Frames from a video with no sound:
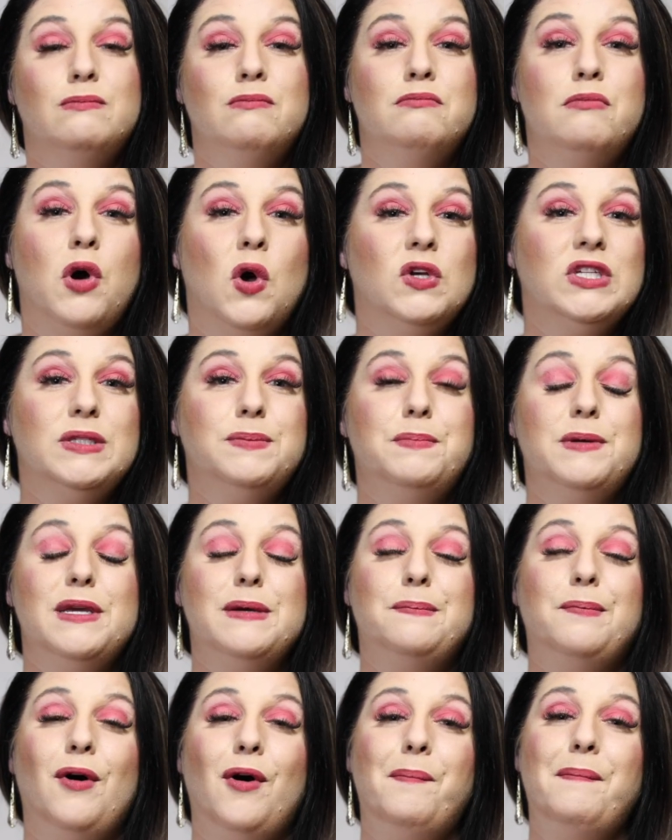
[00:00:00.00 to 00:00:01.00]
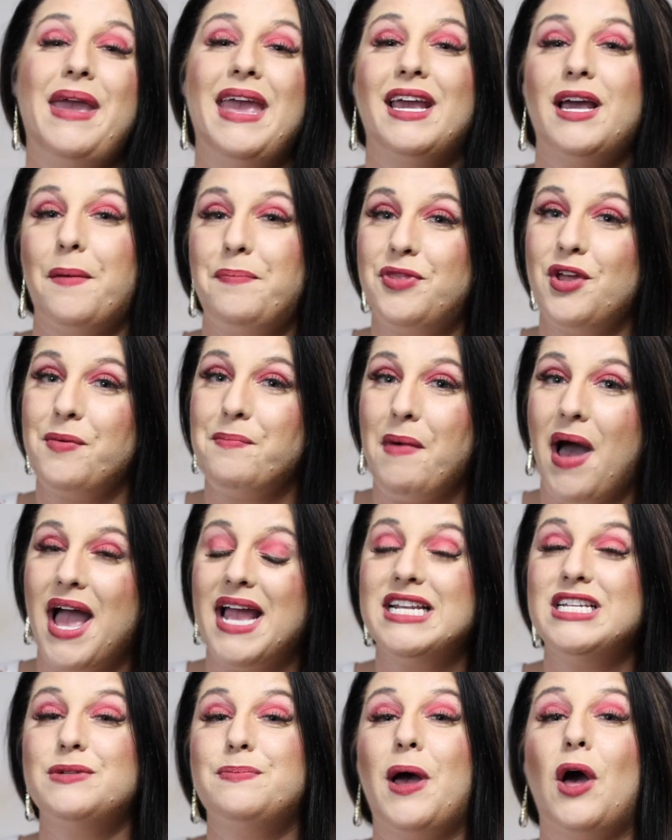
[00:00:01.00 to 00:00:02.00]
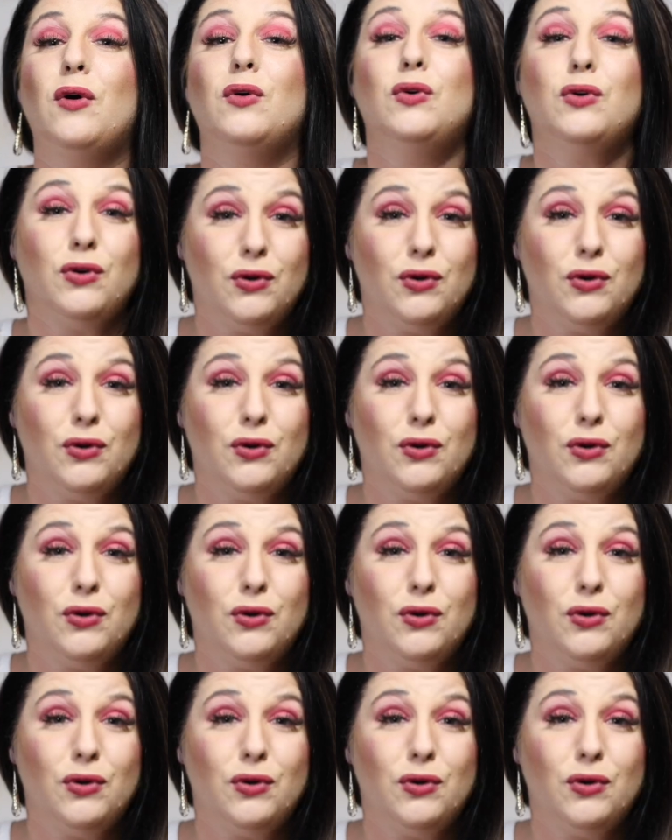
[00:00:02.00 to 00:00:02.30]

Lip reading: most people make up their mind about